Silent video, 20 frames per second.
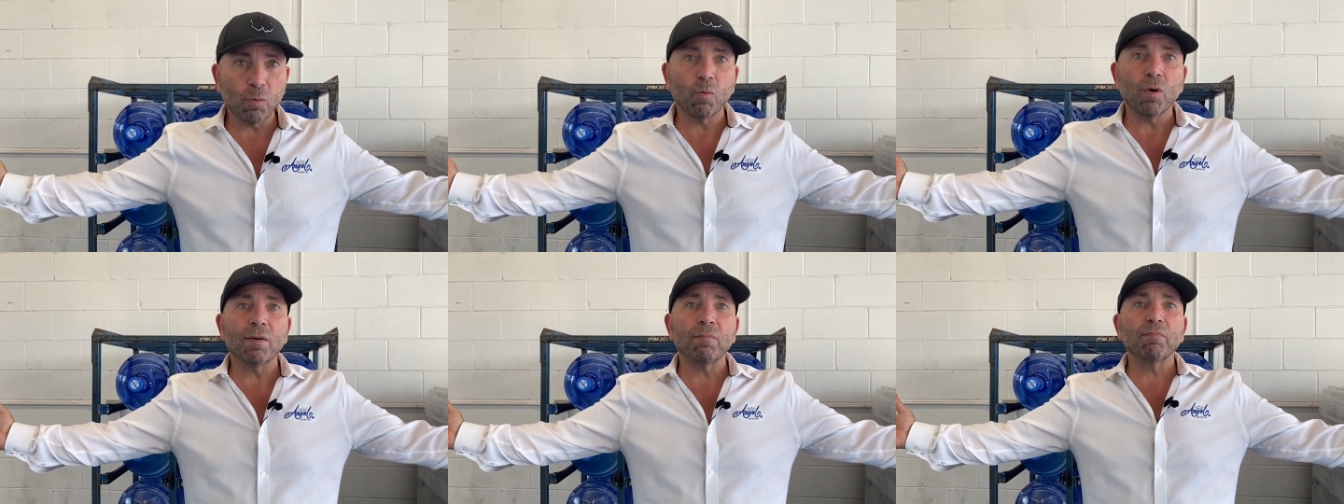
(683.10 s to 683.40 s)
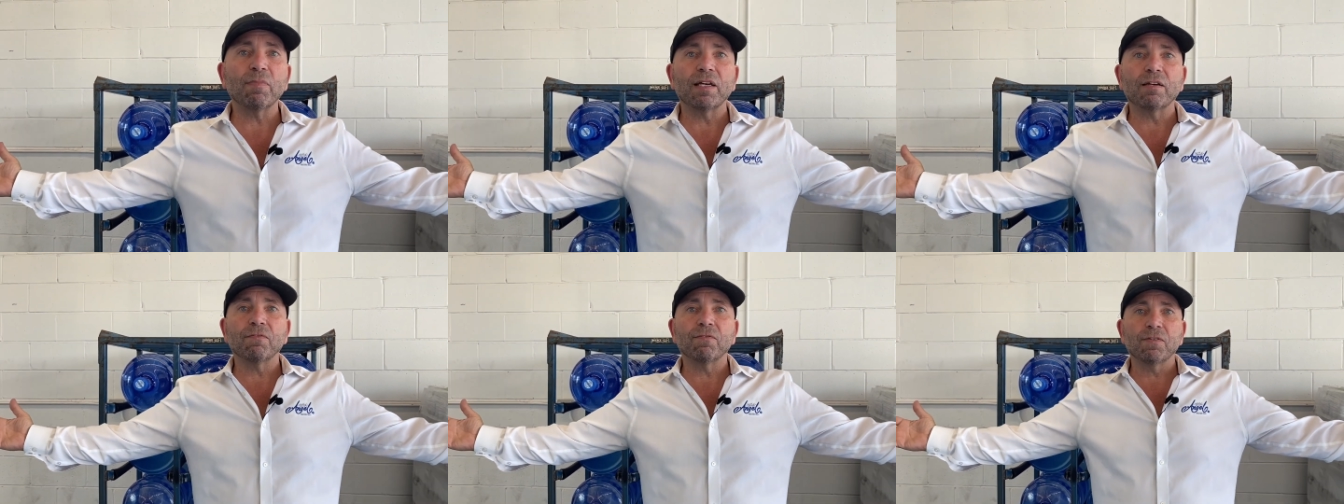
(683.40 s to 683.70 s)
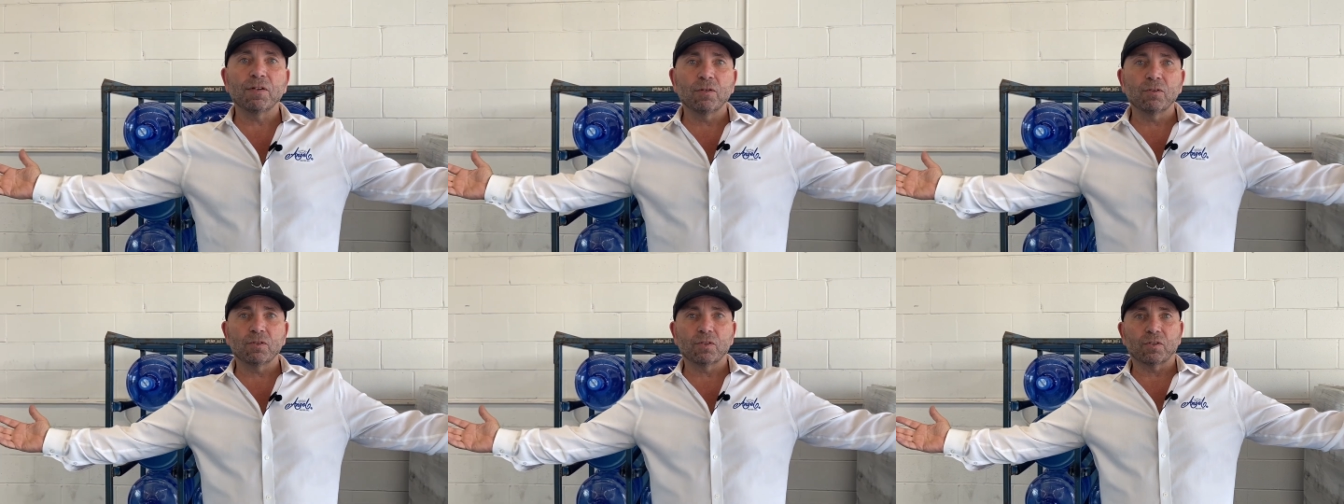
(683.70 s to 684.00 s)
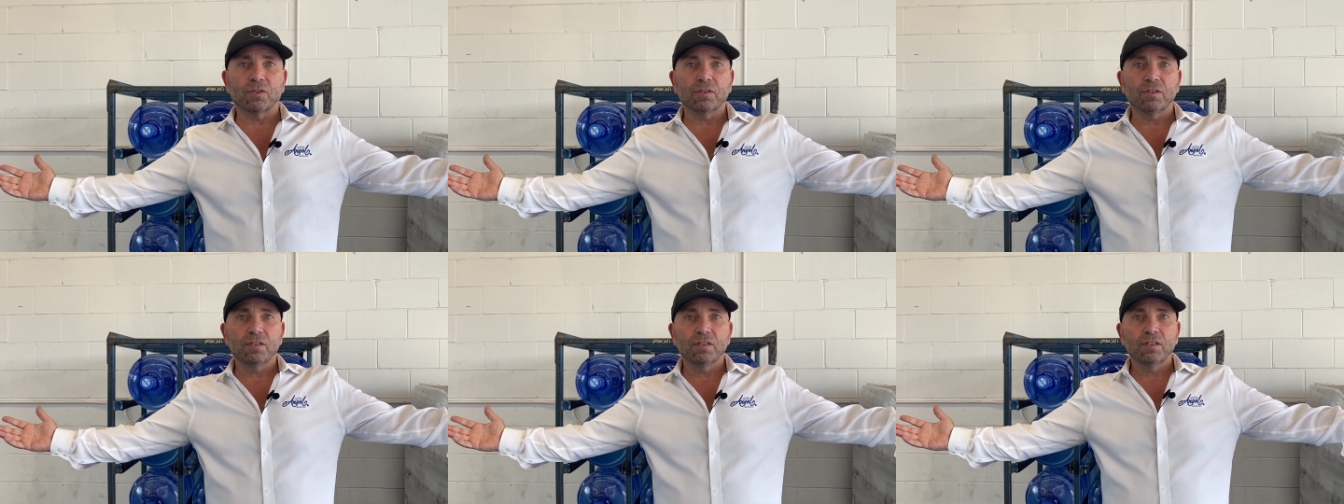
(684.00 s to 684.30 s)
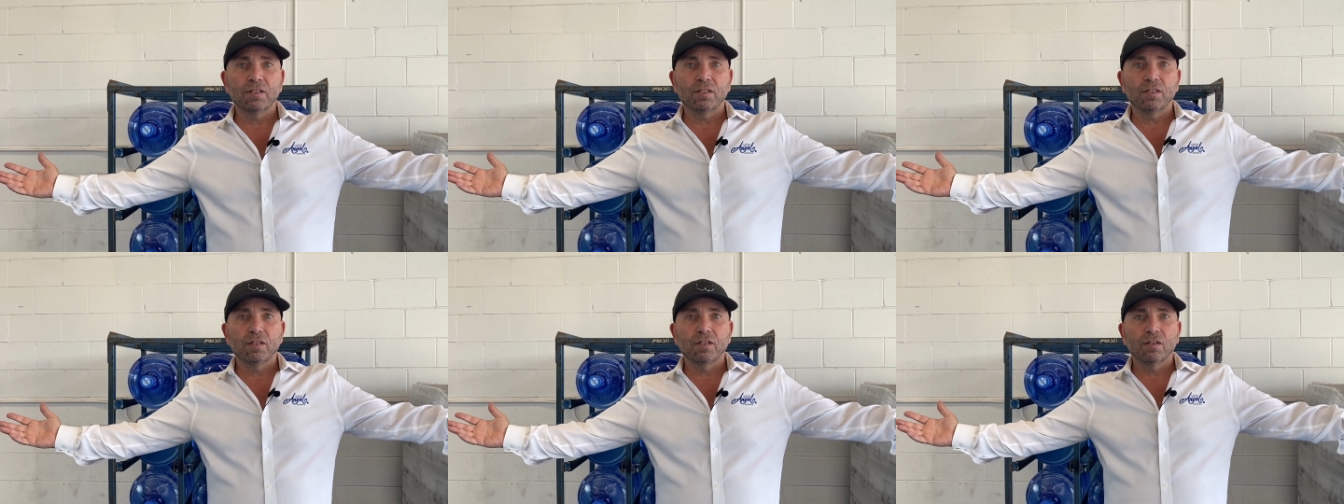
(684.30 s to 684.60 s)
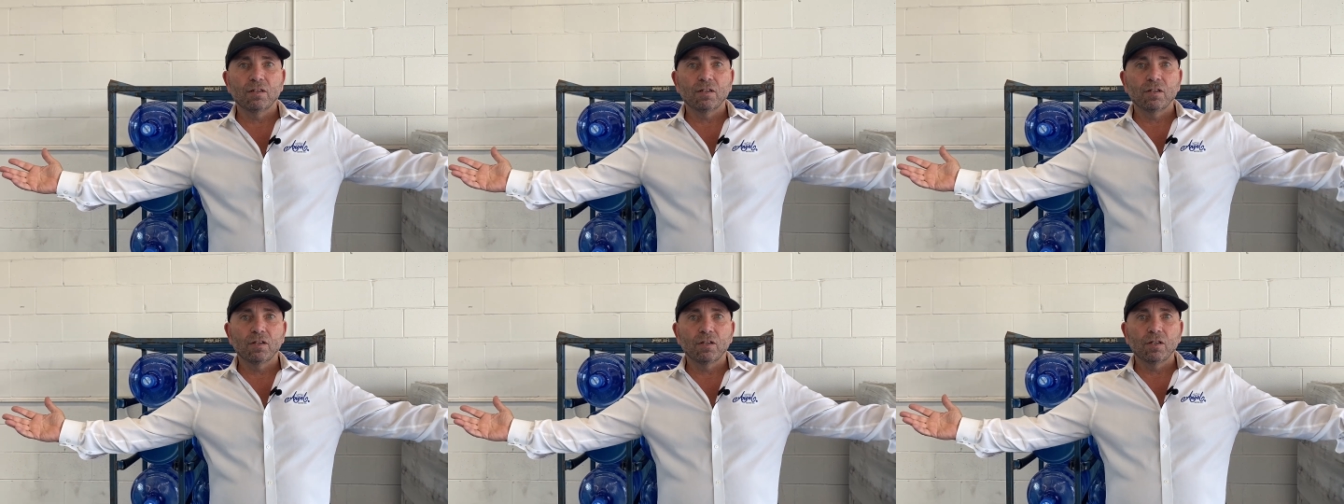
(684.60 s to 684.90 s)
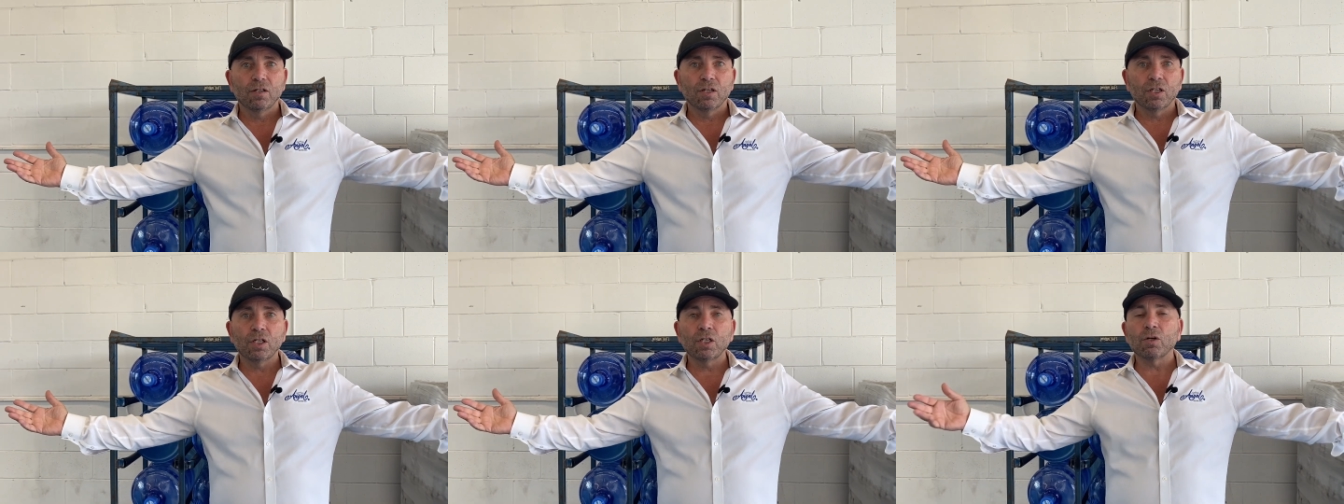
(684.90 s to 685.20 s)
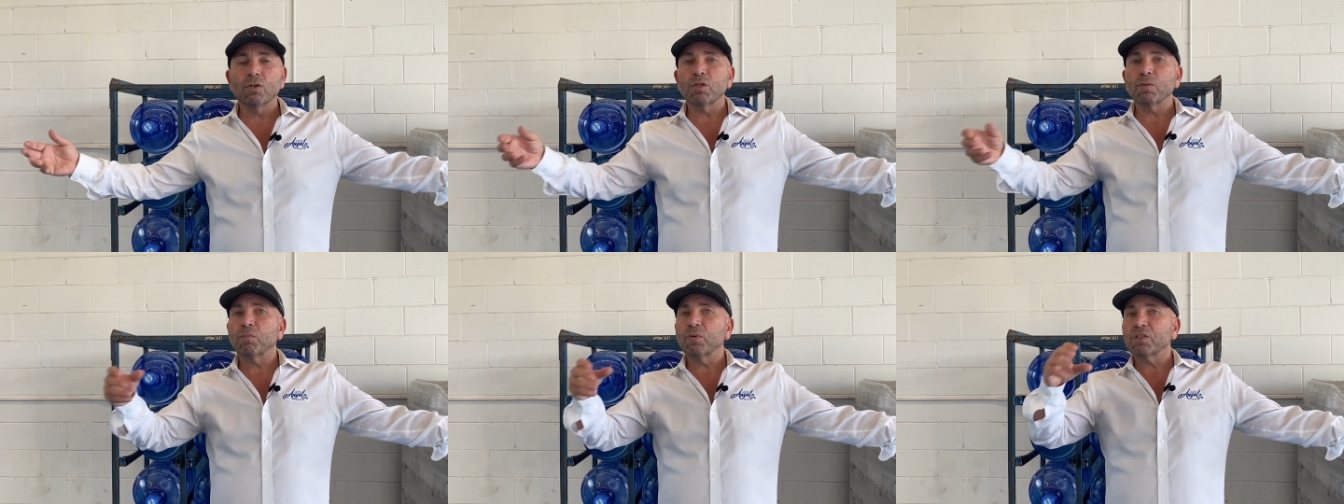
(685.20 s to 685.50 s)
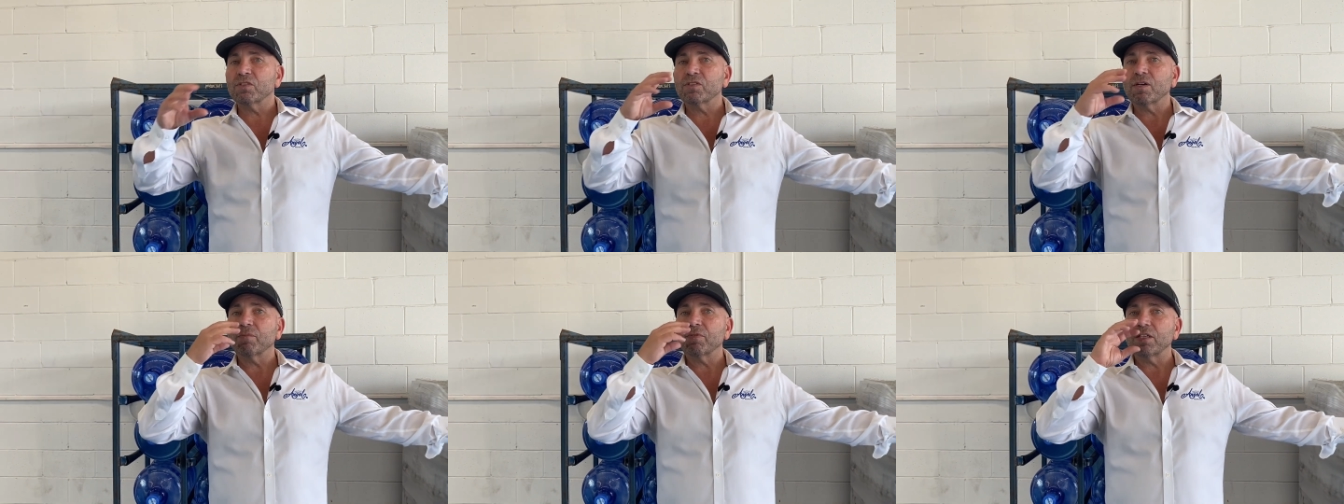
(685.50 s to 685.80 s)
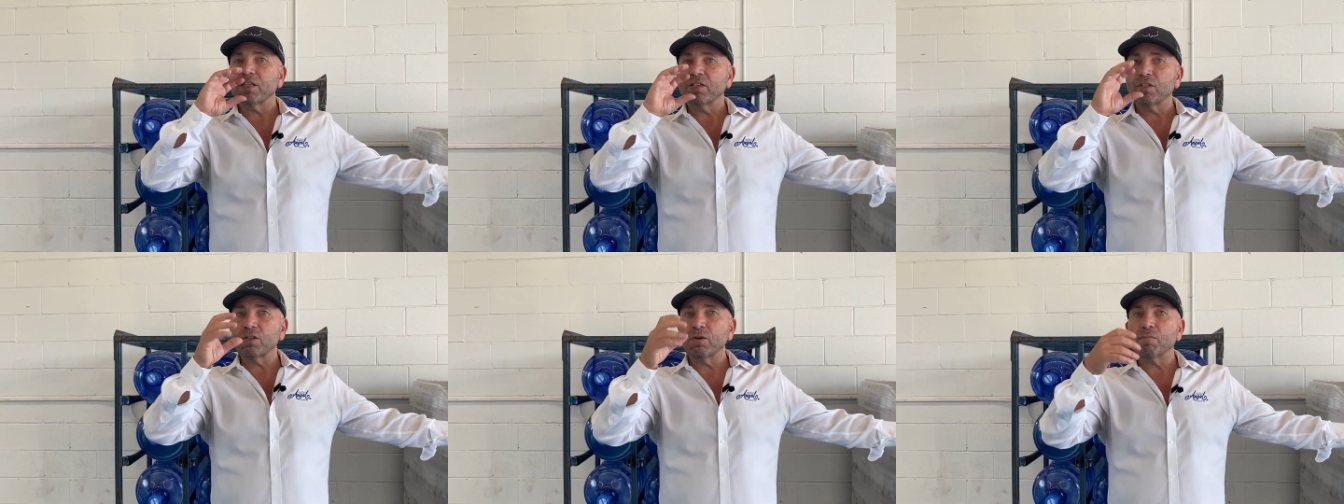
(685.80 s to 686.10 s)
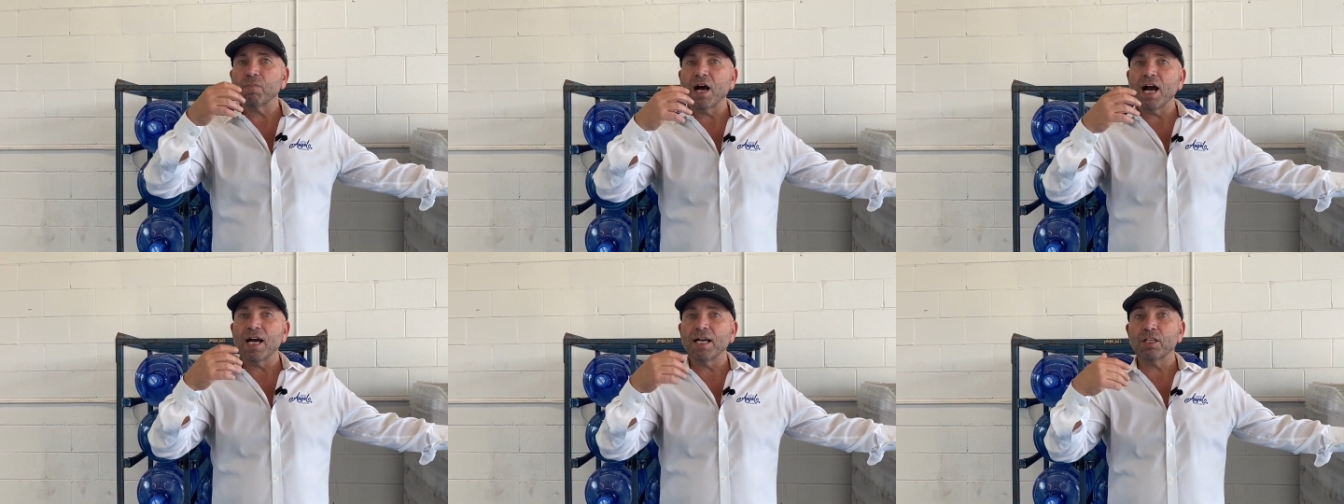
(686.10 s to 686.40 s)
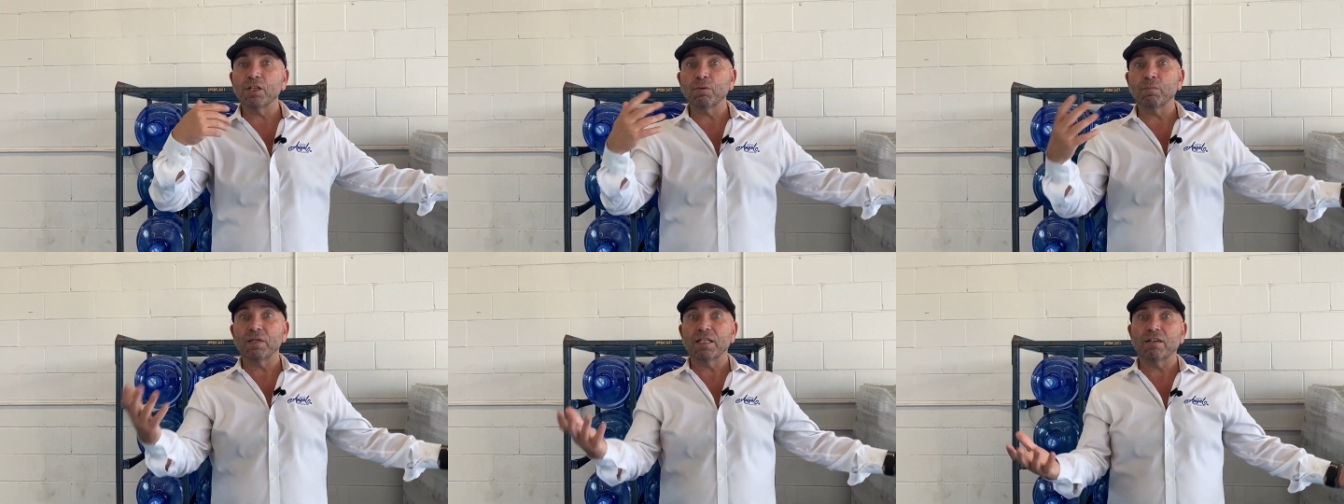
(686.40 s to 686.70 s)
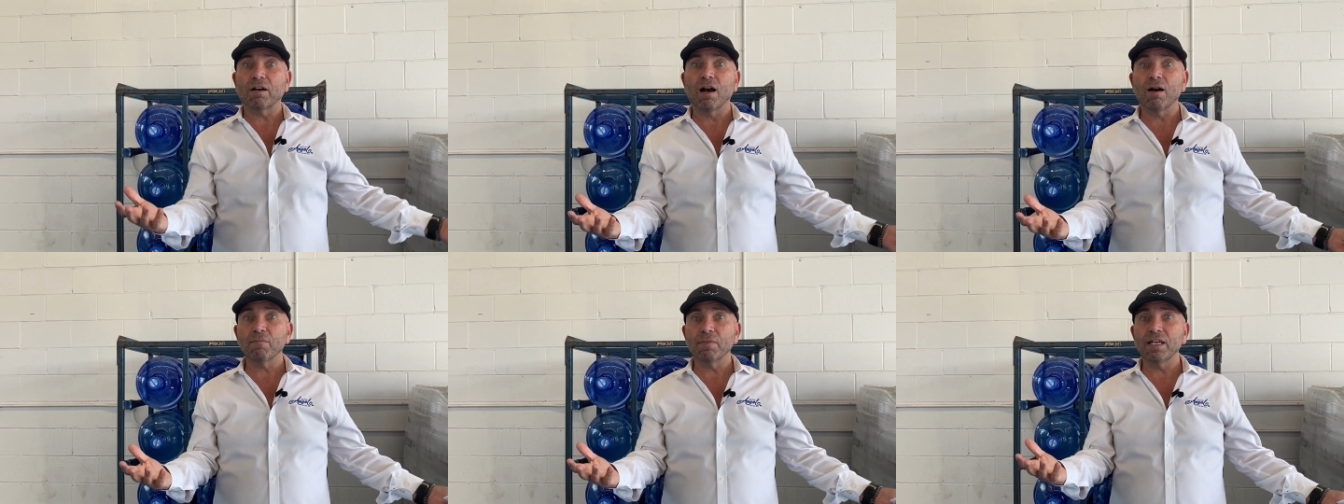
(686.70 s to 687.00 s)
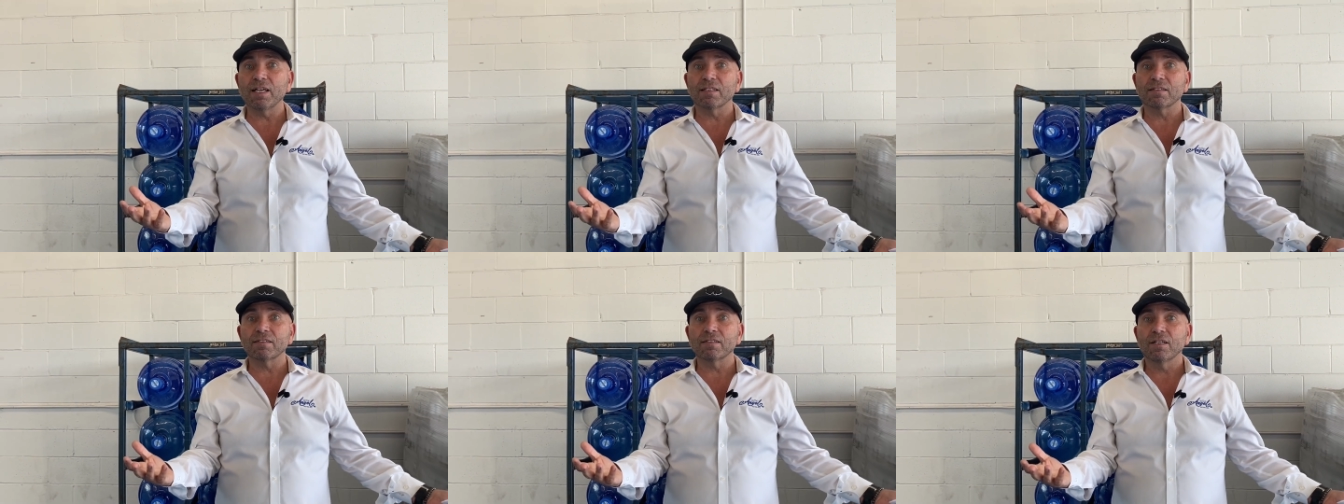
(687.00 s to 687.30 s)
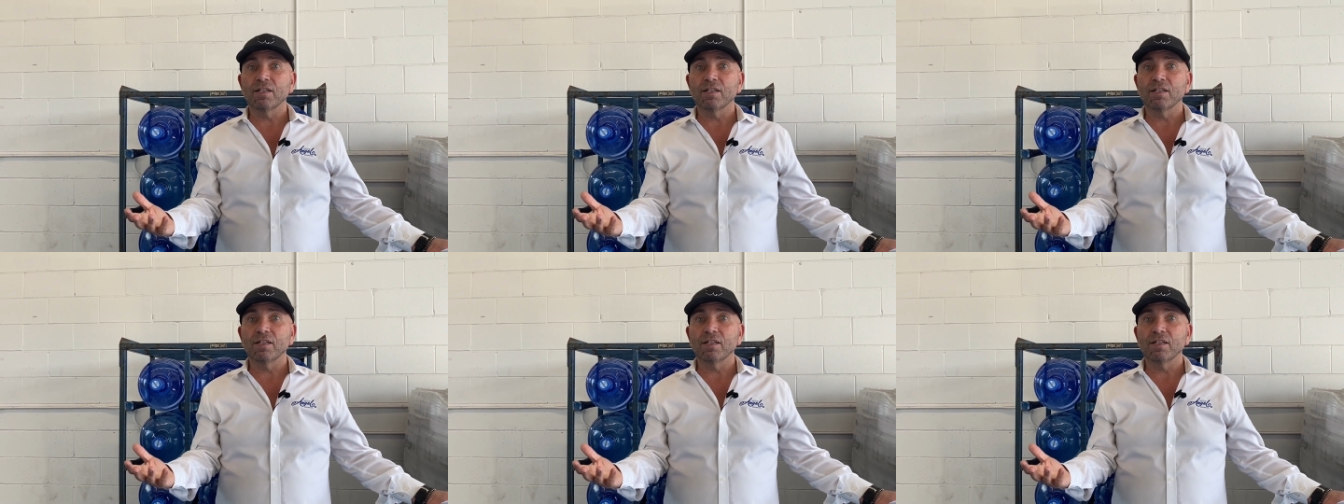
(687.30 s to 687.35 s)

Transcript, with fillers: one big filter. You know, you put something in your body, you become it.